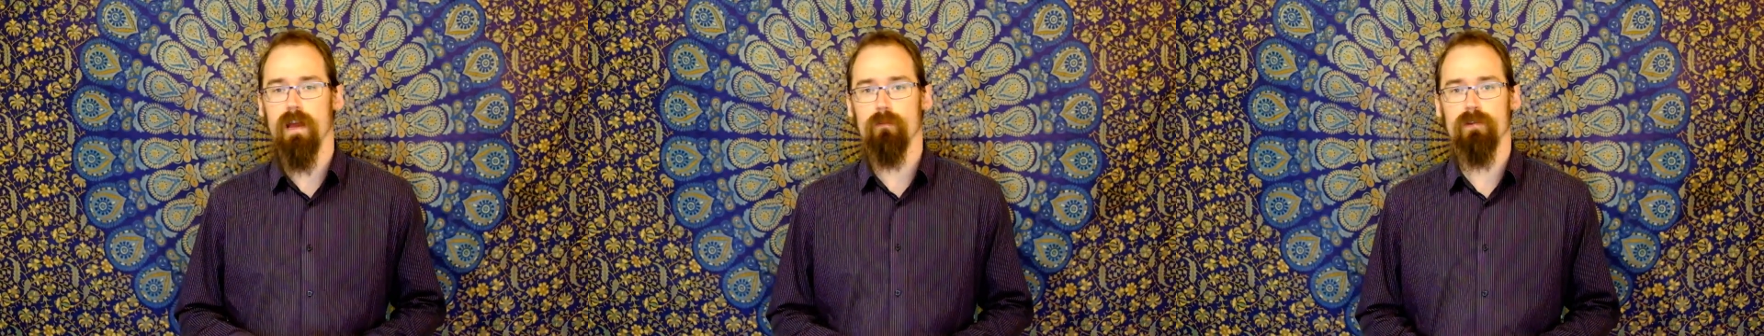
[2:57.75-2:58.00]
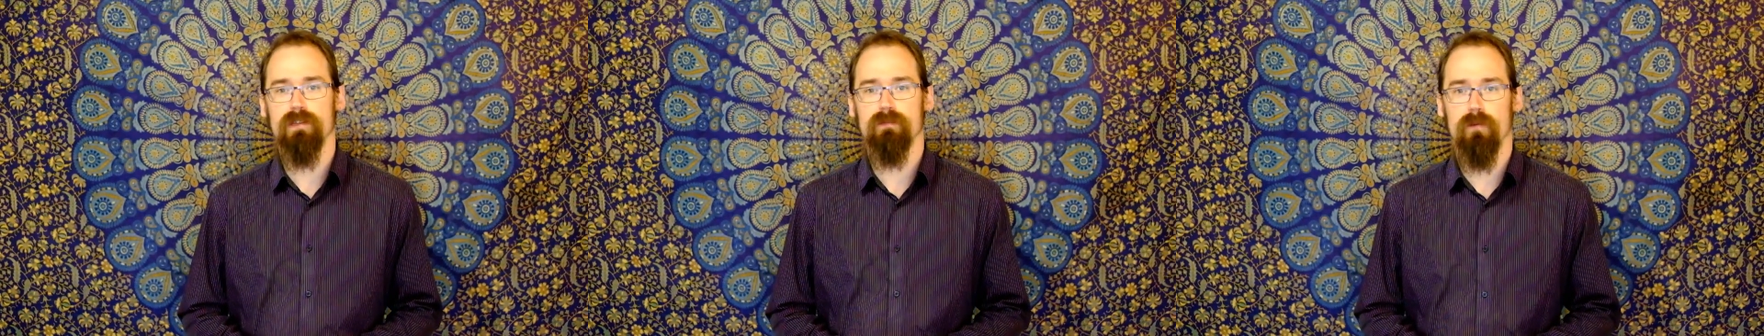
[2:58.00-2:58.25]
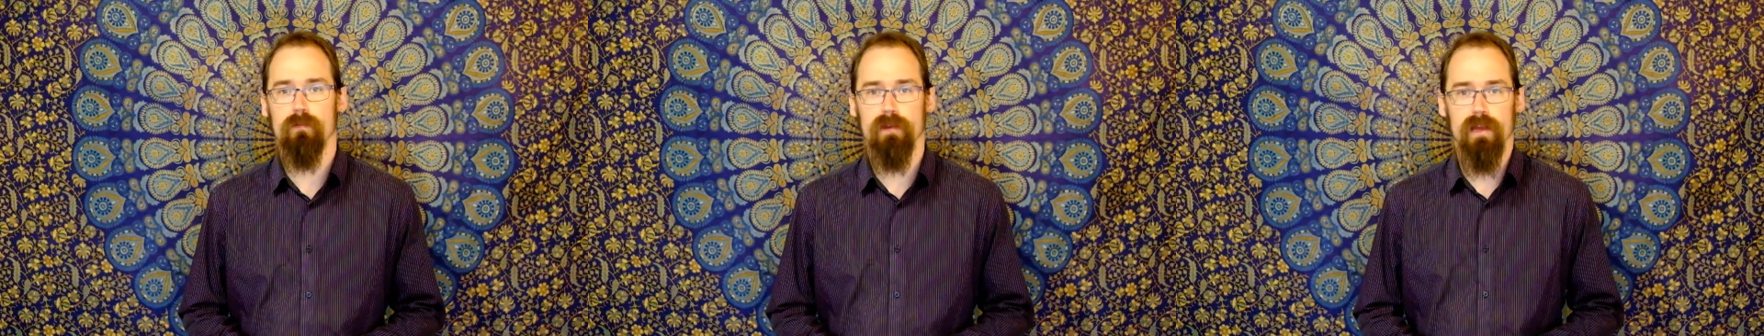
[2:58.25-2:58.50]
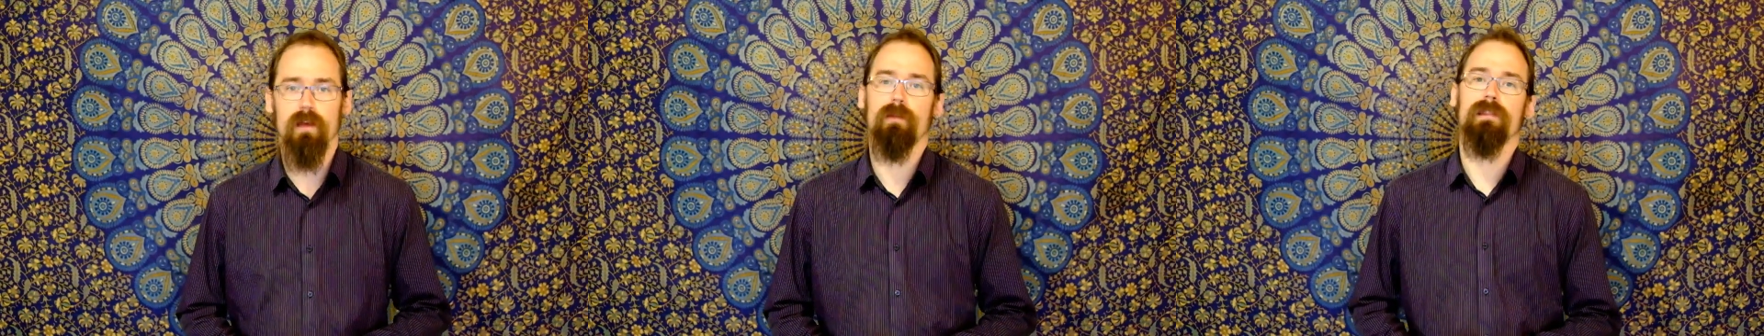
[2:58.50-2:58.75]
which is probably
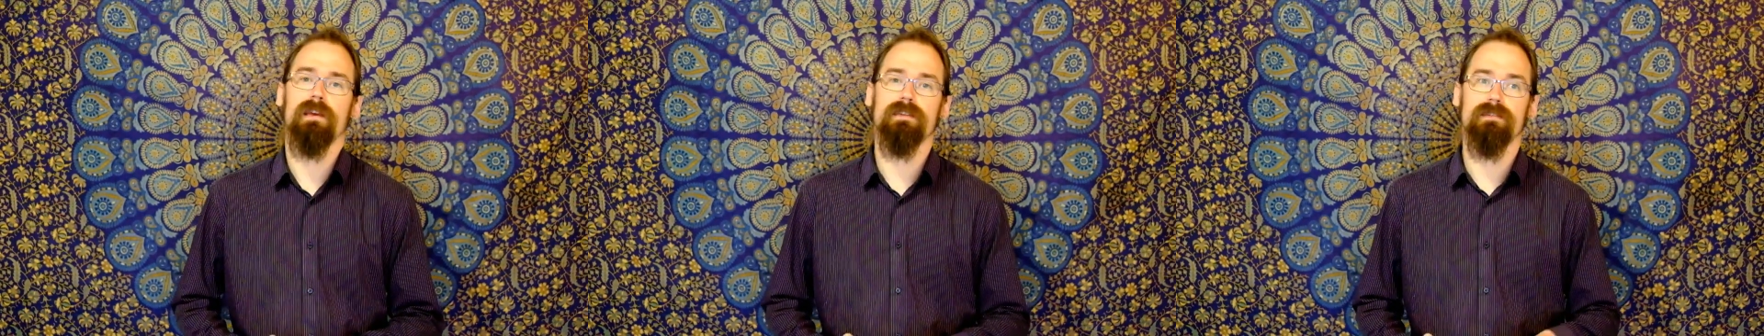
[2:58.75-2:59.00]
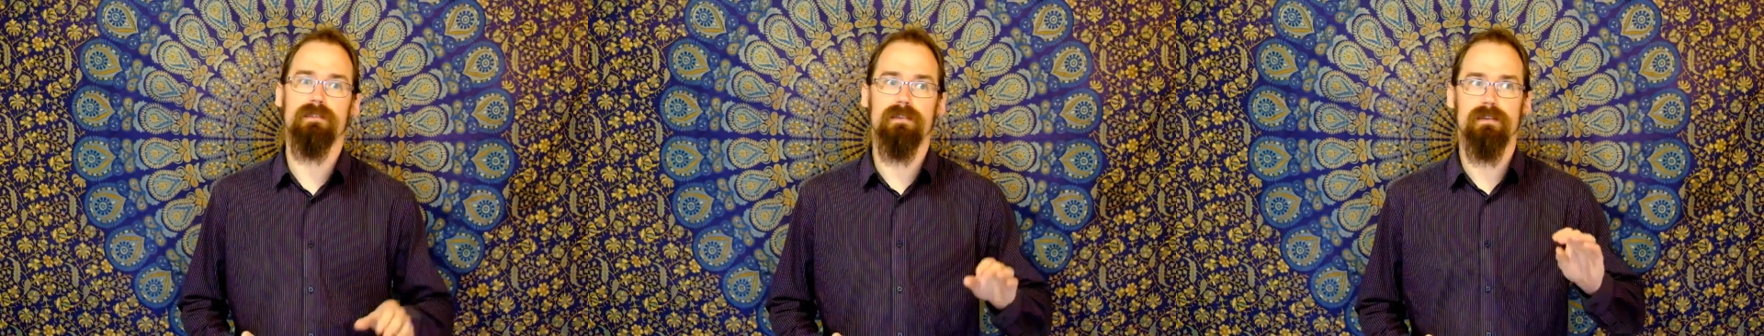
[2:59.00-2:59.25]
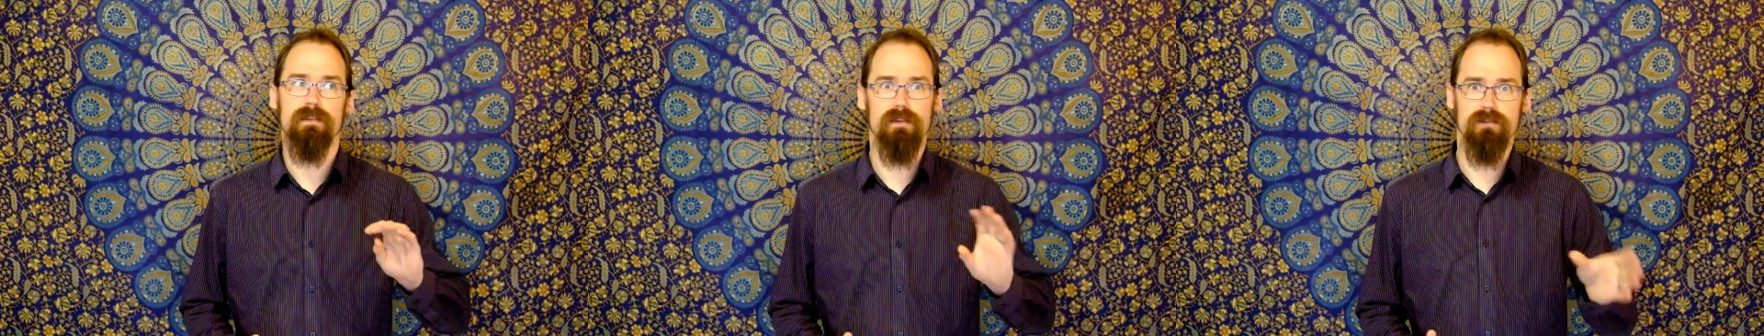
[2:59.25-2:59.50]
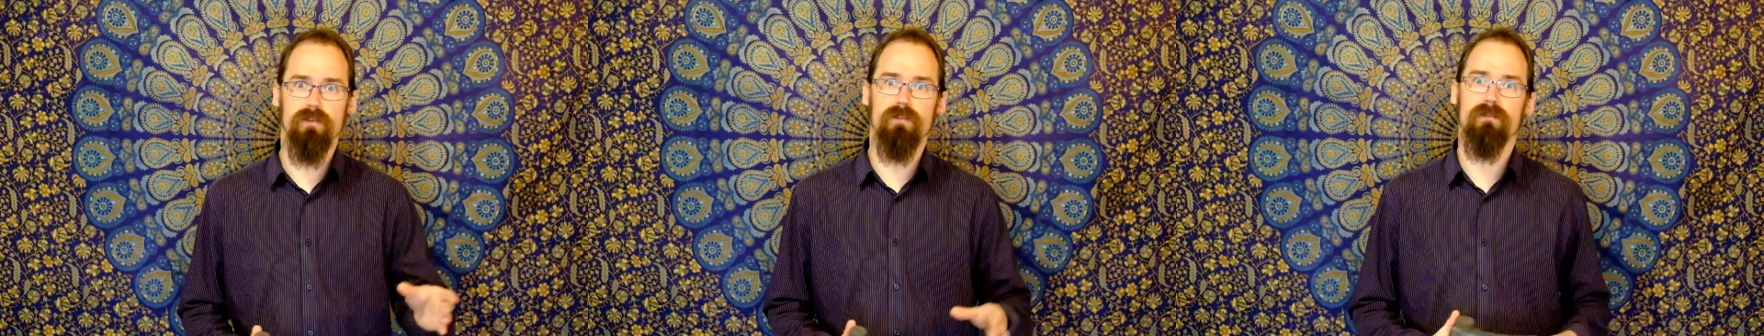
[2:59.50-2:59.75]
our least
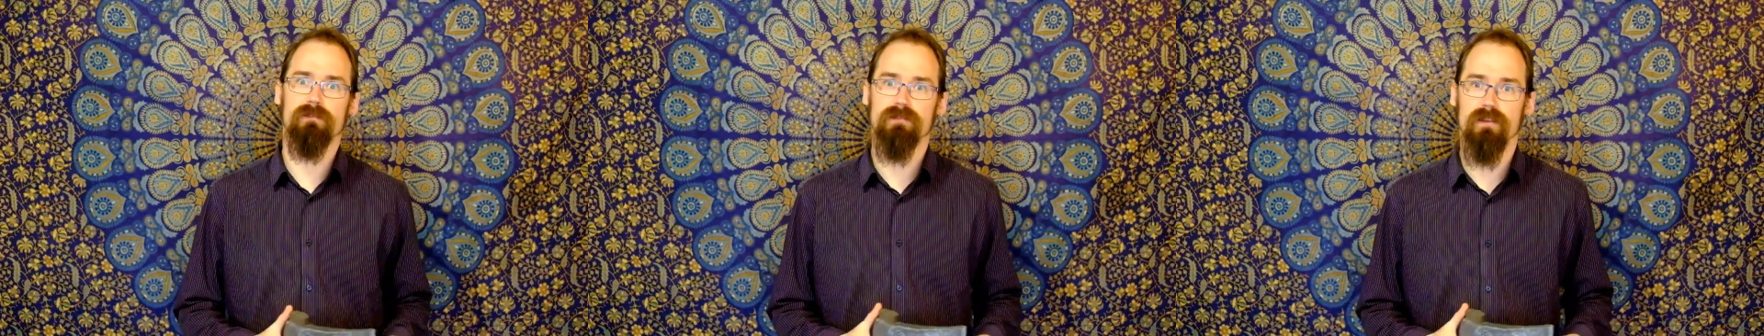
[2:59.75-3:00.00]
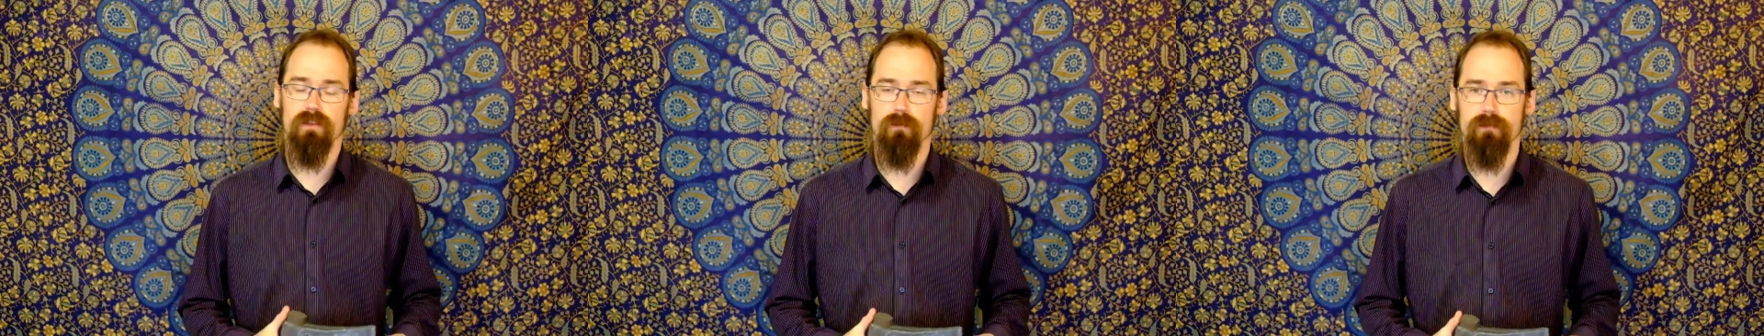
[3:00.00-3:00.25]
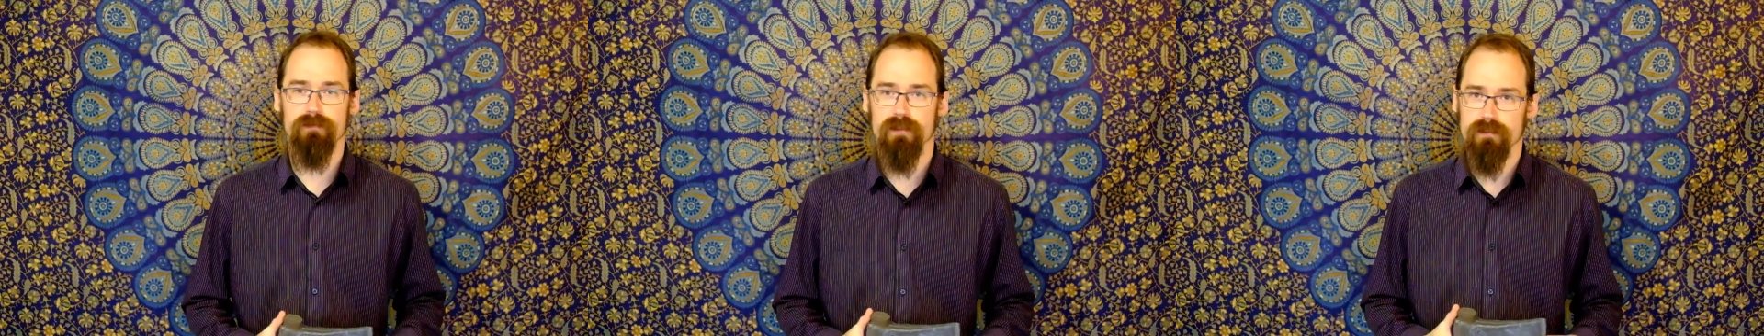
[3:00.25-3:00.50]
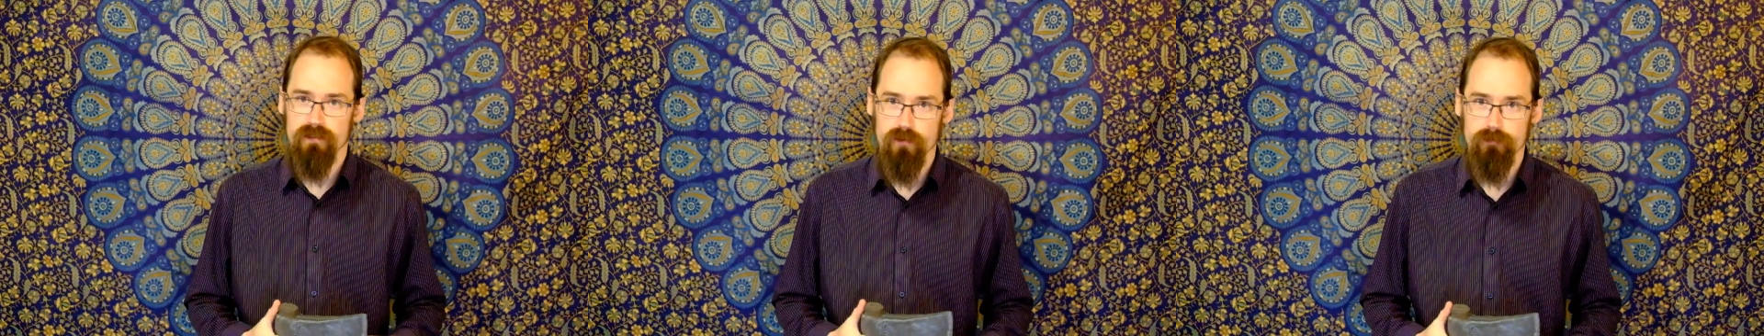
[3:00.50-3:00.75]
historical design that we've done
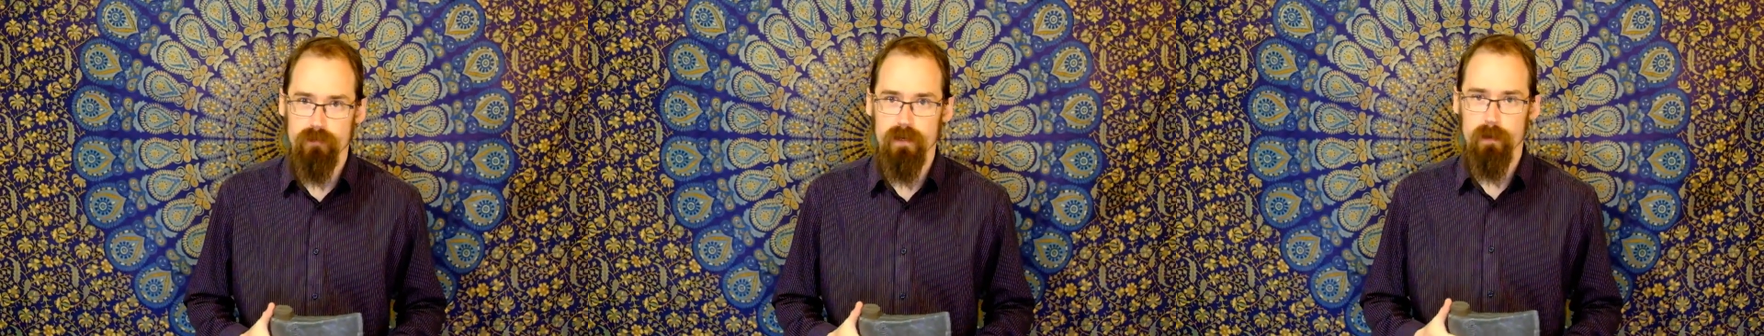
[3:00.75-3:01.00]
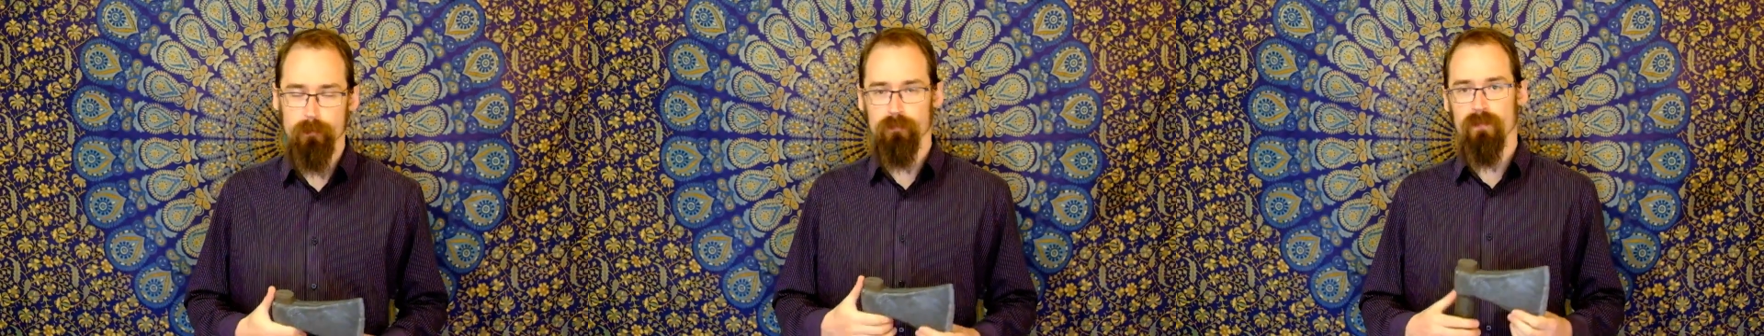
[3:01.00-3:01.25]
so far.